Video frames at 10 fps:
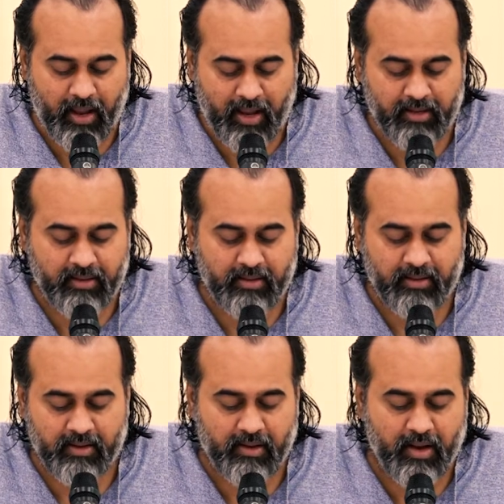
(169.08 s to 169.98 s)
and
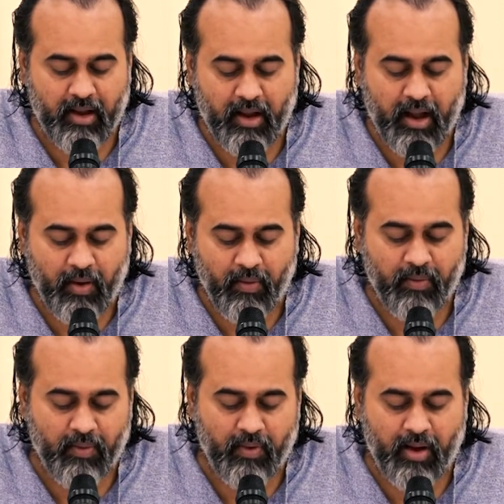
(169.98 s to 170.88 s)
how
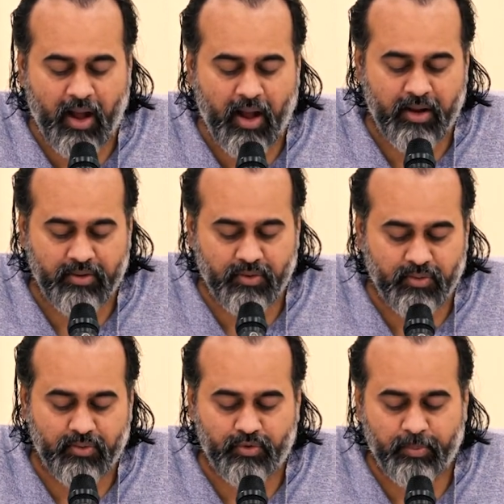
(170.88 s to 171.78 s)
are
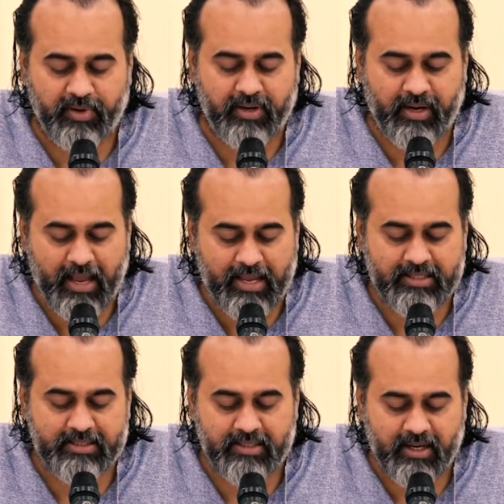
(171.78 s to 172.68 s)
you to be
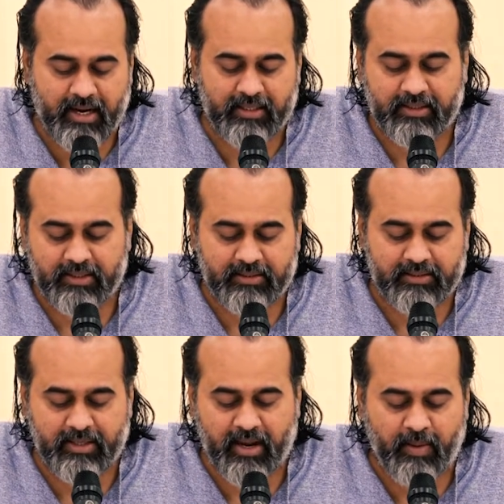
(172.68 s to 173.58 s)
realized at the
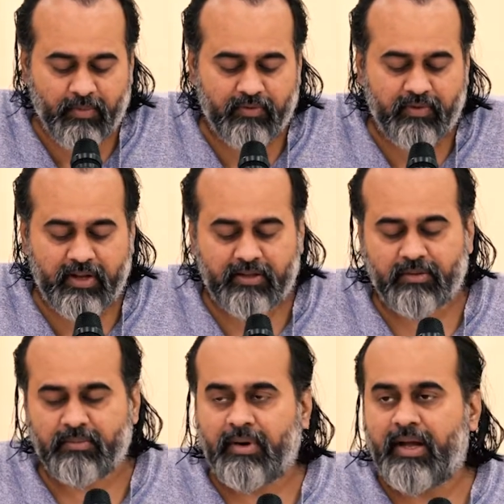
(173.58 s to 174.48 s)
time of death
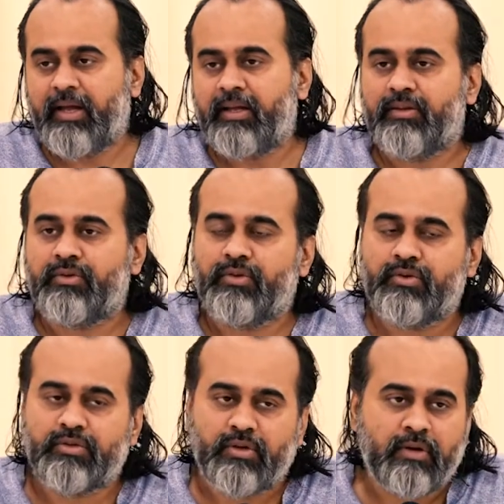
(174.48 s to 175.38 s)
by
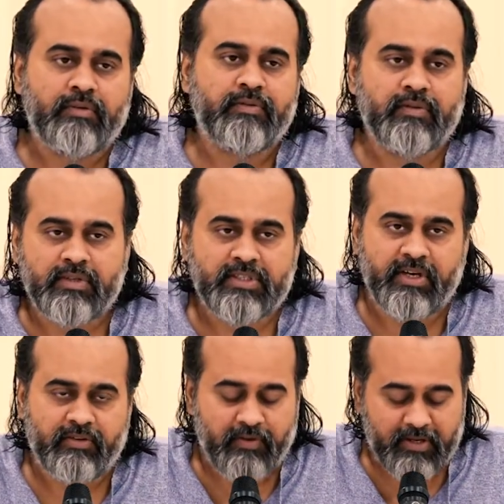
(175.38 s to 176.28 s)
those of
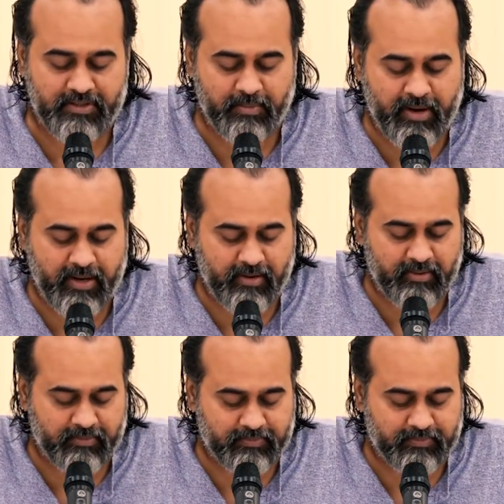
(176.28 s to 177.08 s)
steadfast mind.